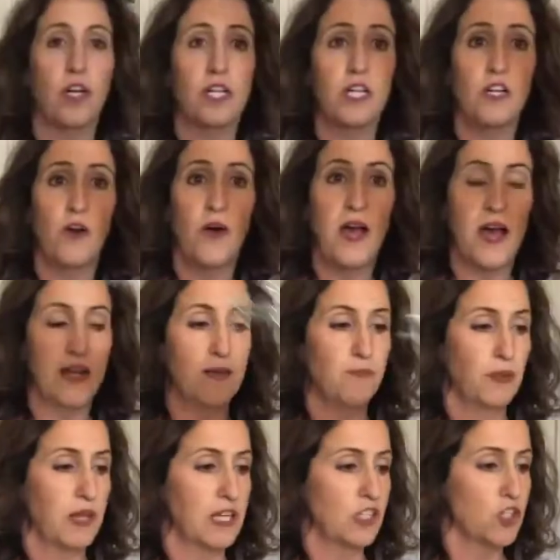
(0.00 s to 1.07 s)
going to go ahead and
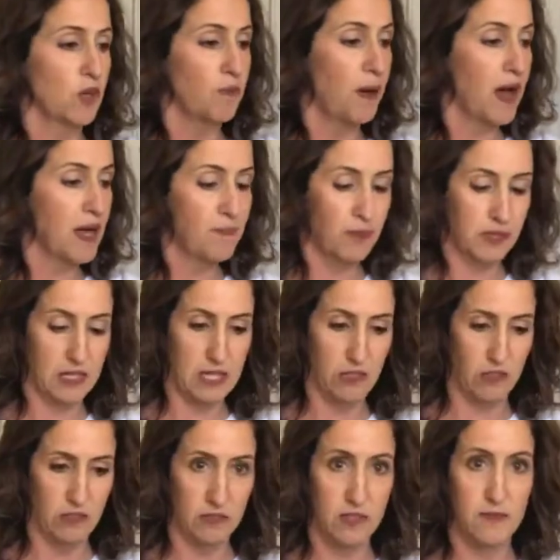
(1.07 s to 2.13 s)
place your pipe
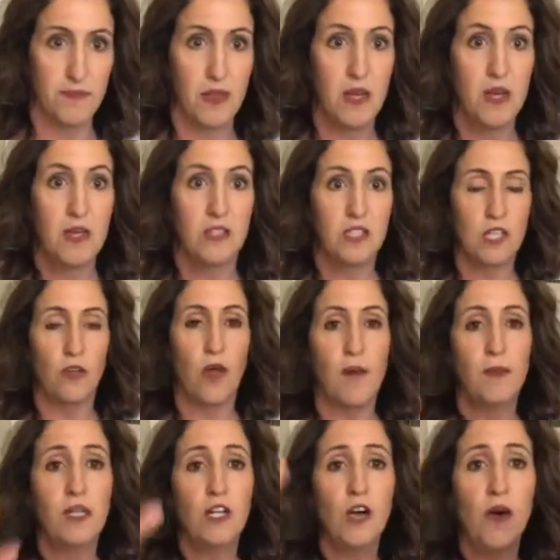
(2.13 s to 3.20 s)
cleaners. So
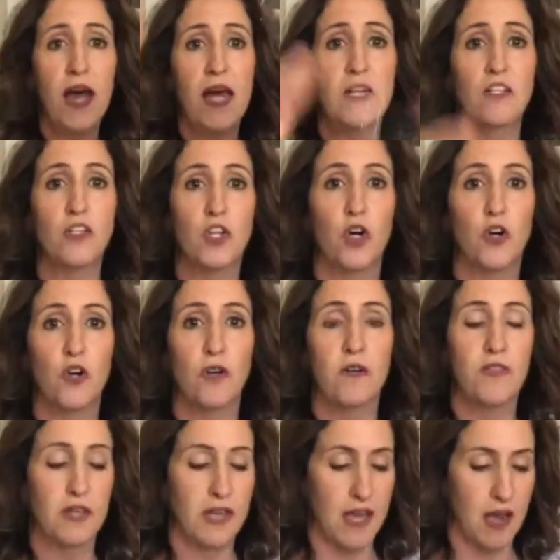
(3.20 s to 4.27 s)
I'm going to go ahead and
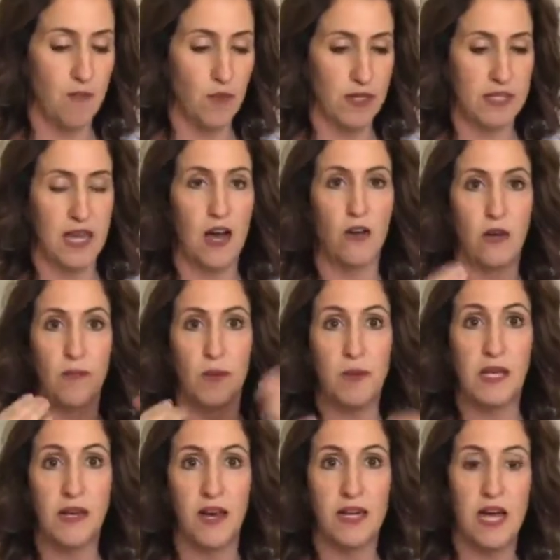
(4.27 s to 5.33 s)
turn the camera down. I'm going
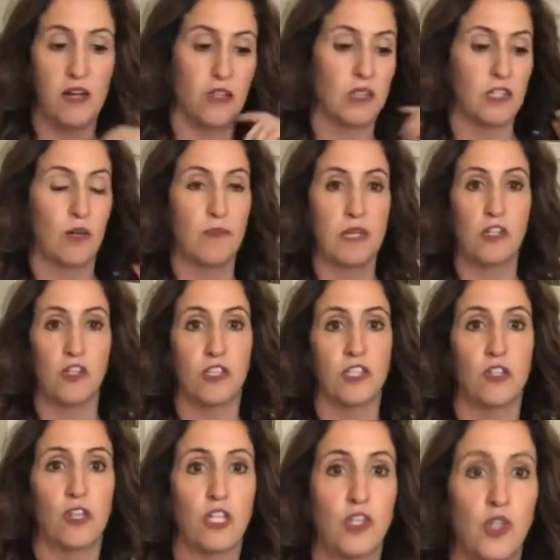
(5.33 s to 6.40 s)
to be cut out a little bit just
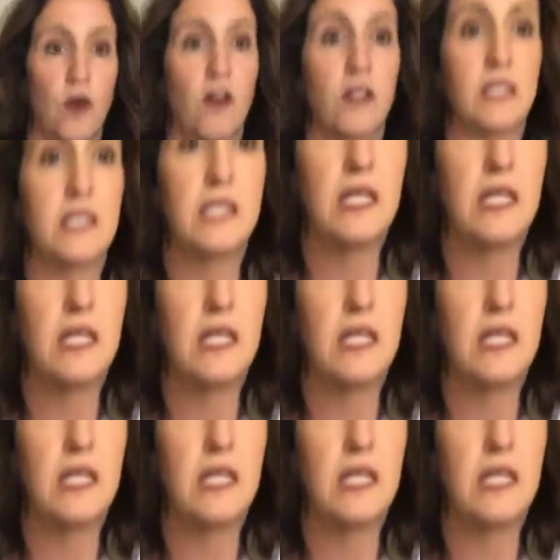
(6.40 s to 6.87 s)
so that you all could